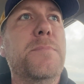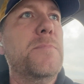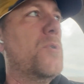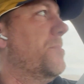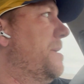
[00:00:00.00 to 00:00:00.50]

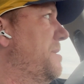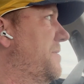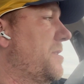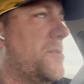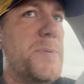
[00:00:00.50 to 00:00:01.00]
or maybe
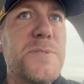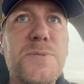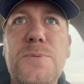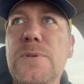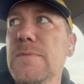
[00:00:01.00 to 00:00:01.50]
even a little bit
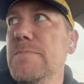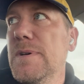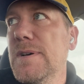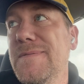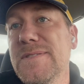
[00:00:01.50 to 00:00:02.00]
sooner
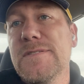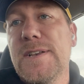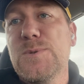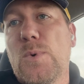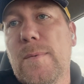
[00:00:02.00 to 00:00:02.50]
if it
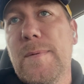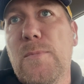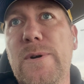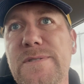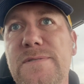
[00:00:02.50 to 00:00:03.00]
stays warm and
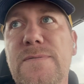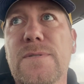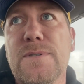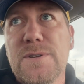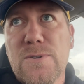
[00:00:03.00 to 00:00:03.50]
moist
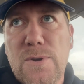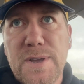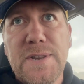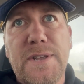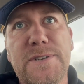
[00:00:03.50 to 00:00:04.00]
for good
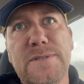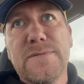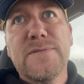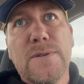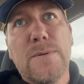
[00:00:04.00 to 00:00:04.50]
growing
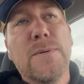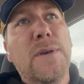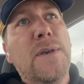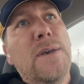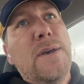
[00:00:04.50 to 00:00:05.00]
conditions. So
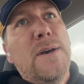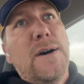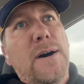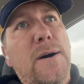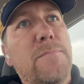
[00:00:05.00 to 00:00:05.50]

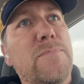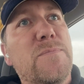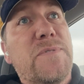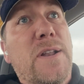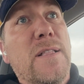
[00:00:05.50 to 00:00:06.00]

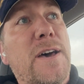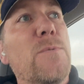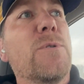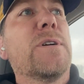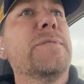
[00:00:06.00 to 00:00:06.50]
done a lot
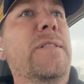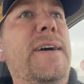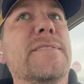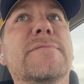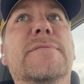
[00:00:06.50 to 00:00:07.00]
of work in the
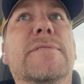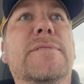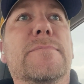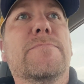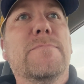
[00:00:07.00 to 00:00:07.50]
last
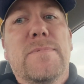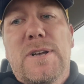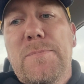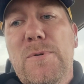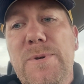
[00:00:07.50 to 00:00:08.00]

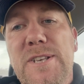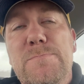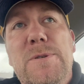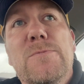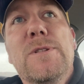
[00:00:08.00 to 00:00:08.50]
couple of
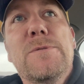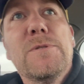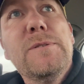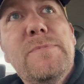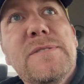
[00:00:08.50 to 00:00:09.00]
weeks, been
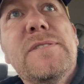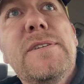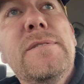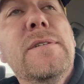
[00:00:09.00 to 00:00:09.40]
really busy.